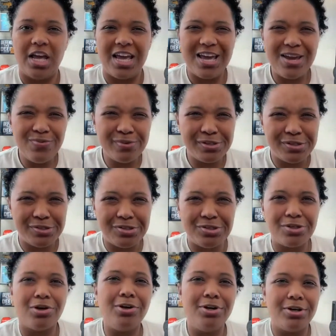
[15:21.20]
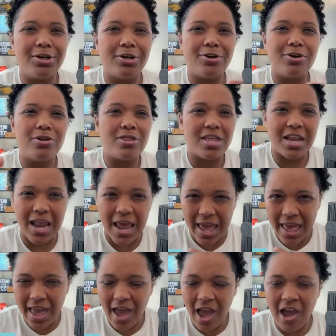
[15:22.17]
It was darker than
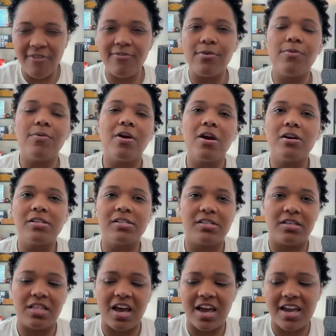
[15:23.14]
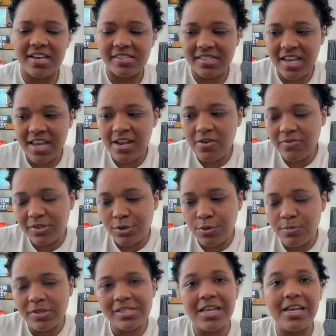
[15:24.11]
everywhere else on the ice. And it was
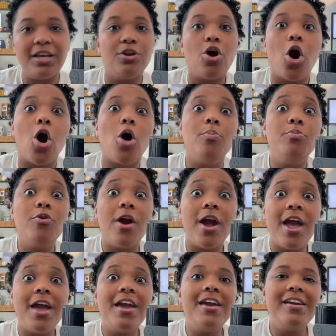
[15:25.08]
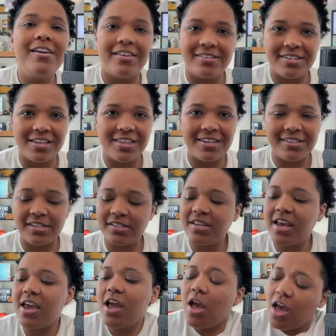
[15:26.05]
almost like an ombre, as I like to
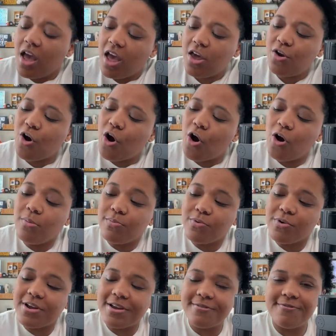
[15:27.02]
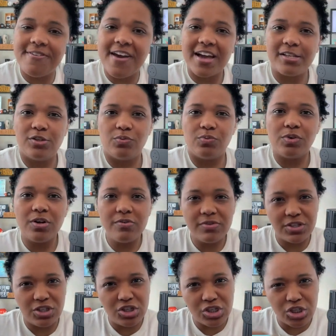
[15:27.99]
say, an ombre effect, where it
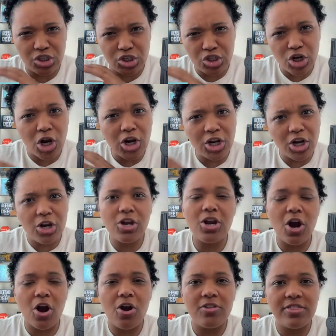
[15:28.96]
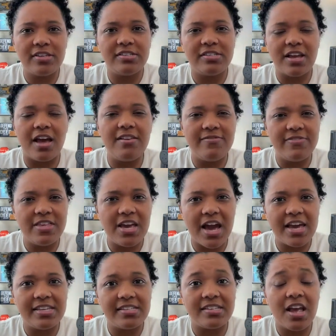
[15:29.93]
was just darker on the side of the
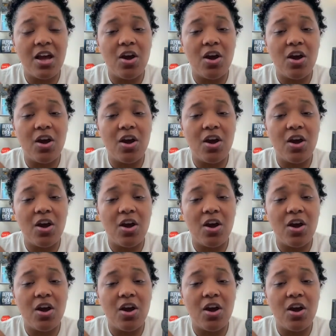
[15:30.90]
ice